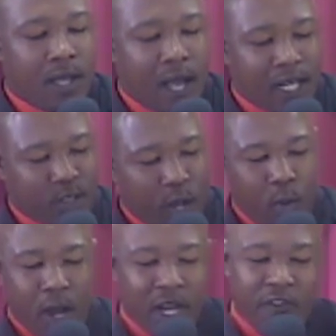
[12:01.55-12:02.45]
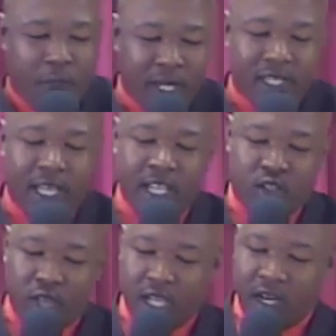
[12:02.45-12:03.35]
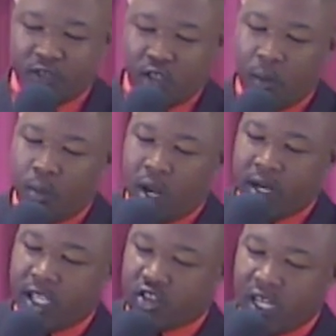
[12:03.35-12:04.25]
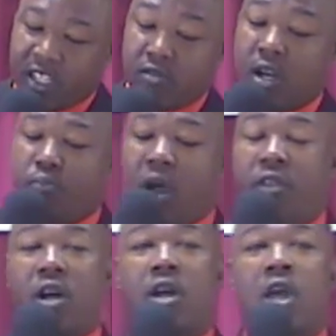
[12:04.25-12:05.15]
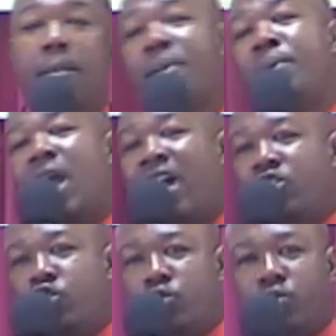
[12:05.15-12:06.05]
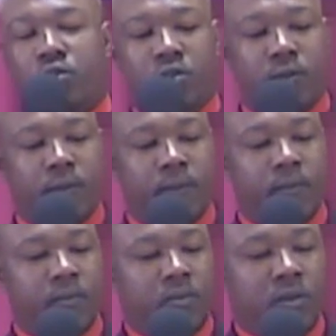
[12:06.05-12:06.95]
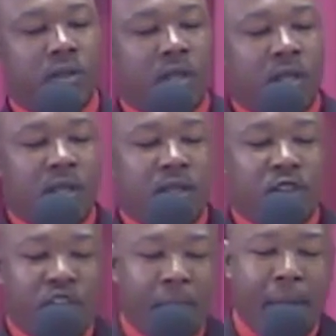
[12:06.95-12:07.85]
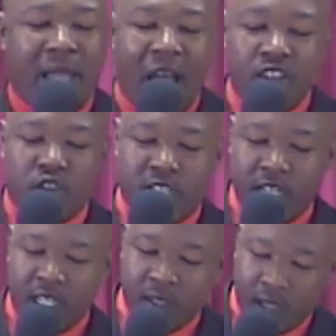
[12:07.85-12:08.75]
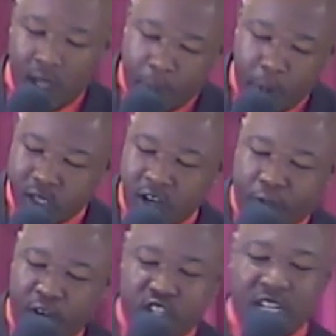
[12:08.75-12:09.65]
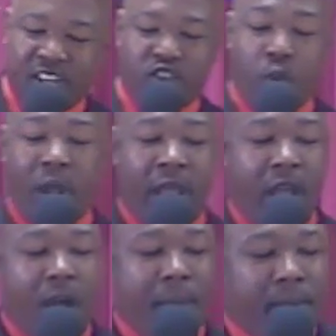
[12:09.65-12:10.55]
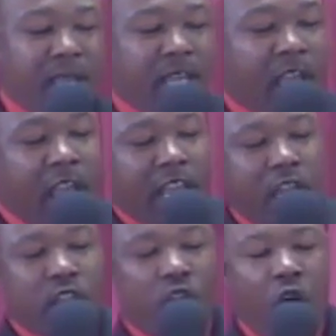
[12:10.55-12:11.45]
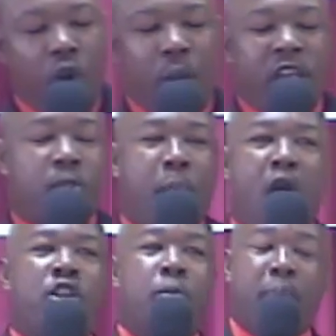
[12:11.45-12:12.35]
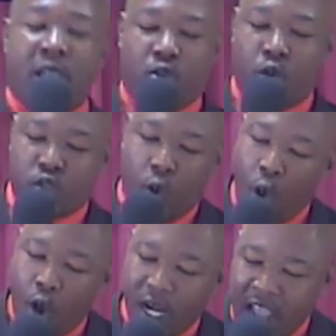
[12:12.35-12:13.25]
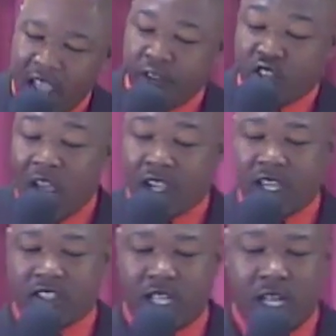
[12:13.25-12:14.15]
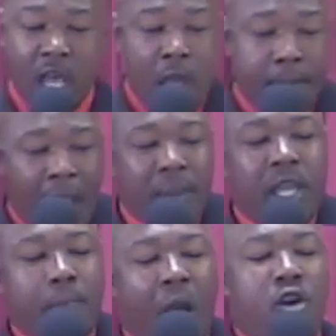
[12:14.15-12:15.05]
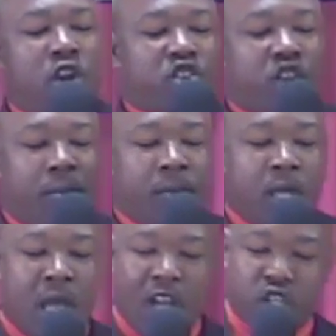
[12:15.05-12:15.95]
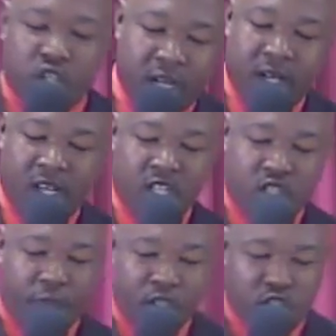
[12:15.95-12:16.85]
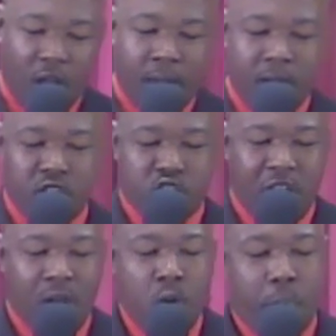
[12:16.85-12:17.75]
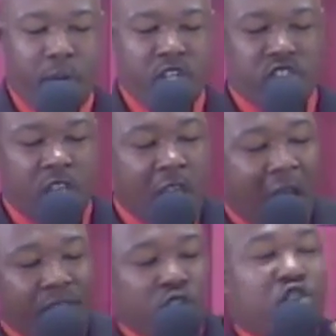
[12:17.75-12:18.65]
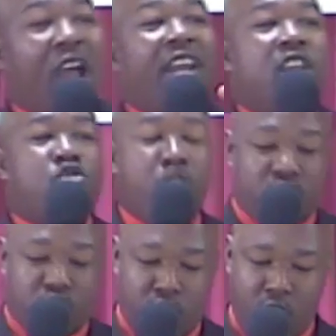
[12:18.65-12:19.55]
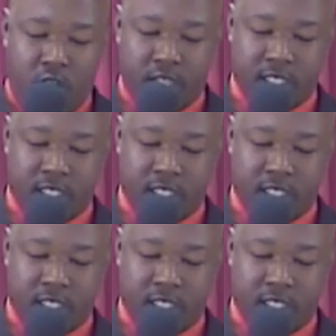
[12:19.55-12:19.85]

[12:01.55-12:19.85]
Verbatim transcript: And so I wonder if Peter here is thinking of someone, his literal brother, maybe Andrew. You see, maybe Andrew didn't uh, put the fishnets away, or maybe he's always borrowing Peter's old navy jacket. Uh, maybe he borrowed some uh, for some chalupas at the Chinese restaurant.